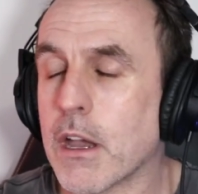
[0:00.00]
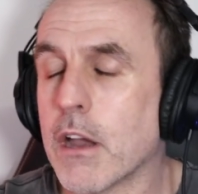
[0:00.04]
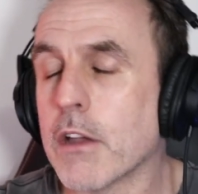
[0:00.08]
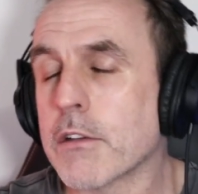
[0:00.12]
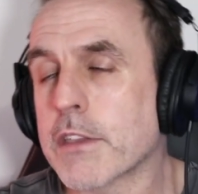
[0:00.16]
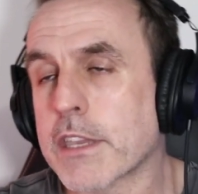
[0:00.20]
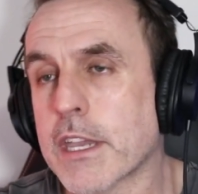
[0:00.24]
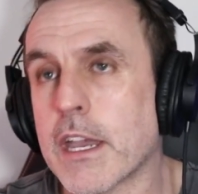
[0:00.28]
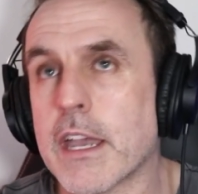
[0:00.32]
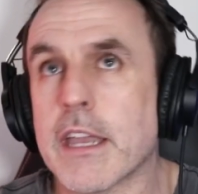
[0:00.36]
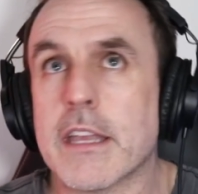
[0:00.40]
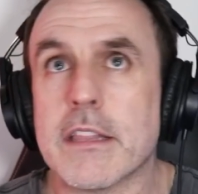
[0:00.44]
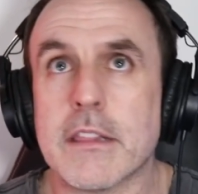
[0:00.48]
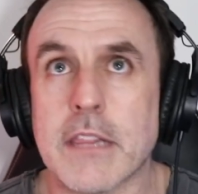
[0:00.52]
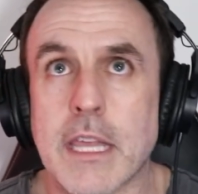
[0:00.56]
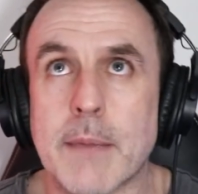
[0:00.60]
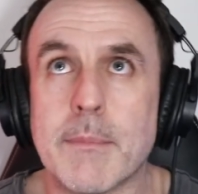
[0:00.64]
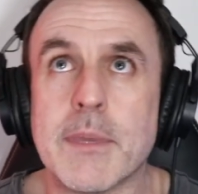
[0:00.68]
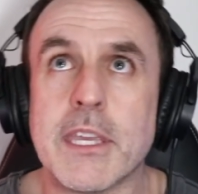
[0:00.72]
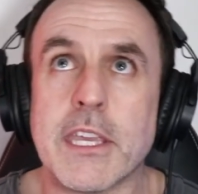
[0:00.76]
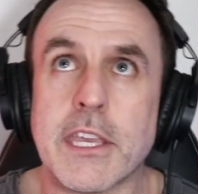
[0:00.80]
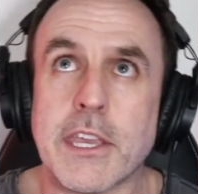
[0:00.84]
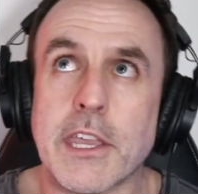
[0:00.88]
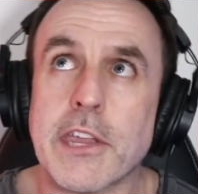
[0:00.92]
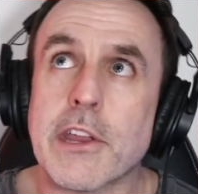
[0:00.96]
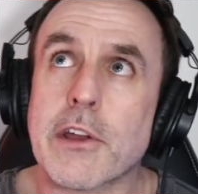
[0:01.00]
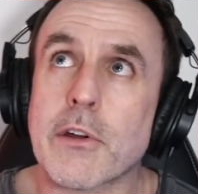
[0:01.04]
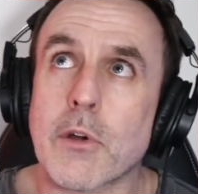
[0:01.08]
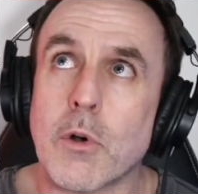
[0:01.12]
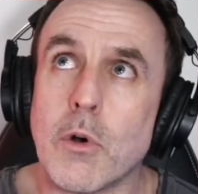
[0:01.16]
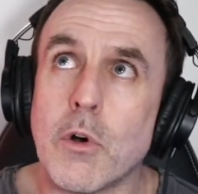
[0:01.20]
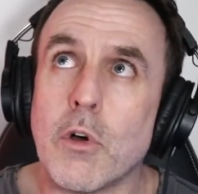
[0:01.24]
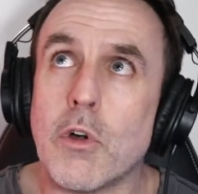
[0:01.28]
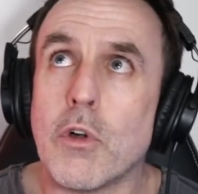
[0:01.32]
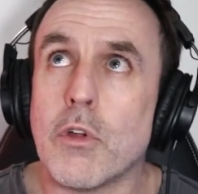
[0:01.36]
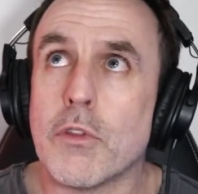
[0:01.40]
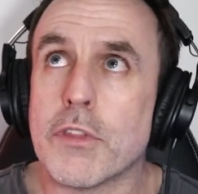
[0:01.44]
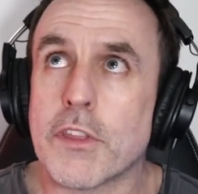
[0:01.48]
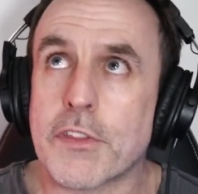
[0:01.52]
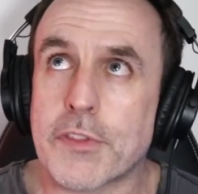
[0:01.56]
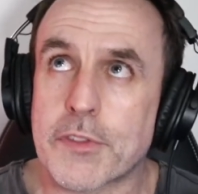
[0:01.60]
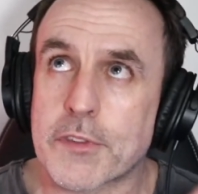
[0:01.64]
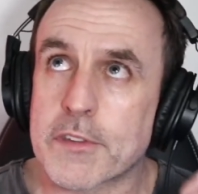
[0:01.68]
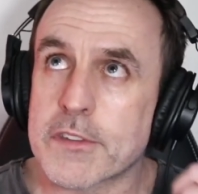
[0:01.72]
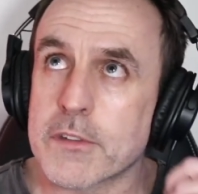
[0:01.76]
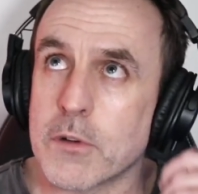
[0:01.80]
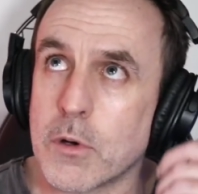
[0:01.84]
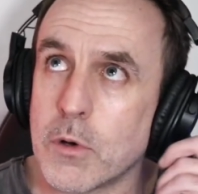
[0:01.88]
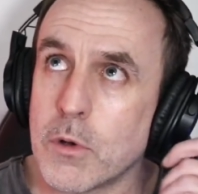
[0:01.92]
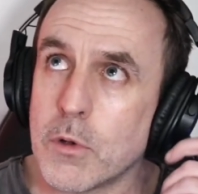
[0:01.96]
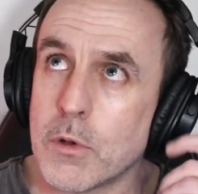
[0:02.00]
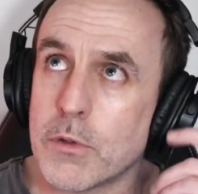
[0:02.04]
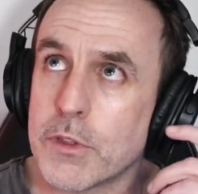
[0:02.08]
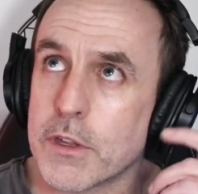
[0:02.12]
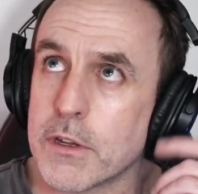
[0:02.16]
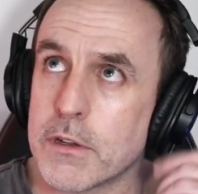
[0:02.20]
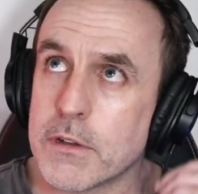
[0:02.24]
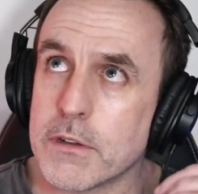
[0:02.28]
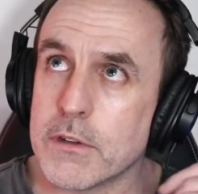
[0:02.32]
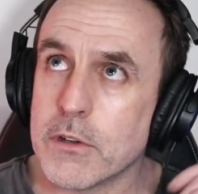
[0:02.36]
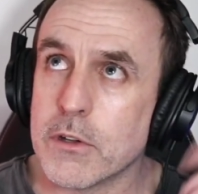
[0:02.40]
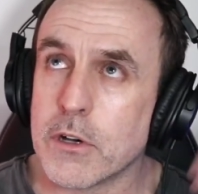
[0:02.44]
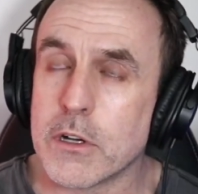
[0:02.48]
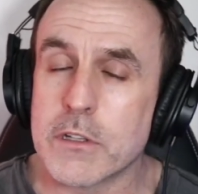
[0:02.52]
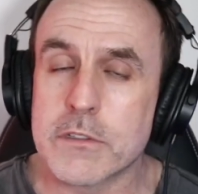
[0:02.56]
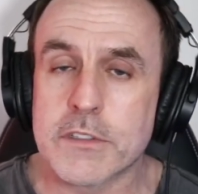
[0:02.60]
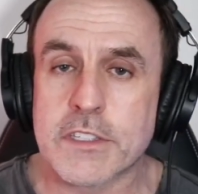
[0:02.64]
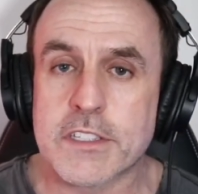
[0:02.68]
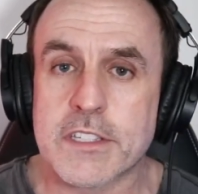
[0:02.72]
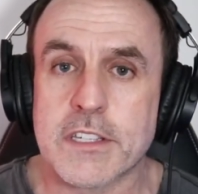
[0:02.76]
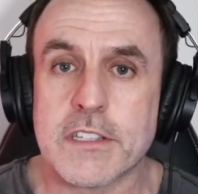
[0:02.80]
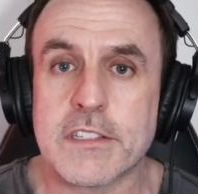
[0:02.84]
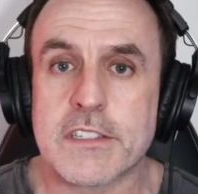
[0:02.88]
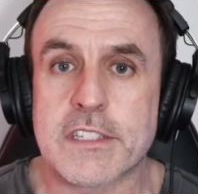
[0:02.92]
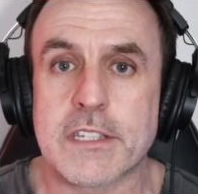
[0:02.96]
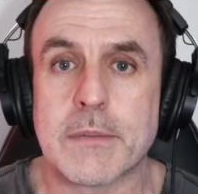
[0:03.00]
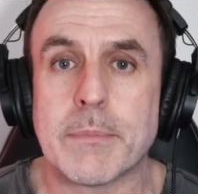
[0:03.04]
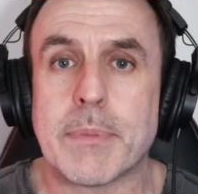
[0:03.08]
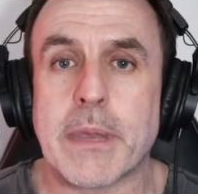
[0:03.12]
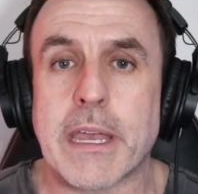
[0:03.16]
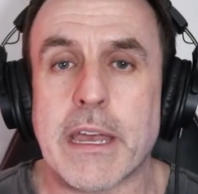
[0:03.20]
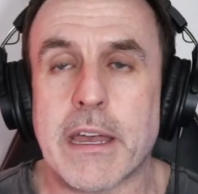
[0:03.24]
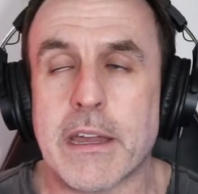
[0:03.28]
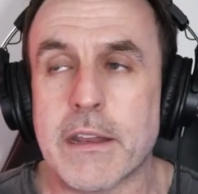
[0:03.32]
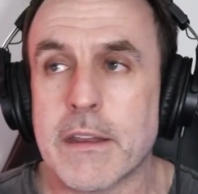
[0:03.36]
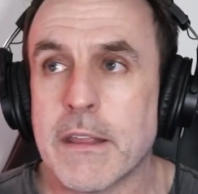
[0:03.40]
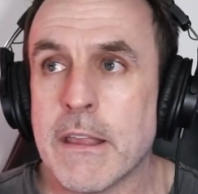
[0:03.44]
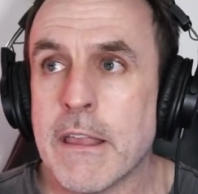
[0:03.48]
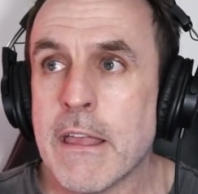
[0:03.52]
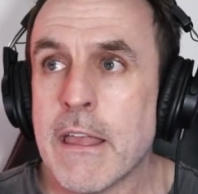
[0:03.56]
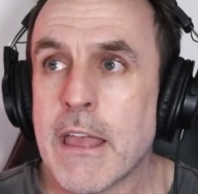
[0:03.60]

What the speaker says: Okay, let me hear all the nonsense about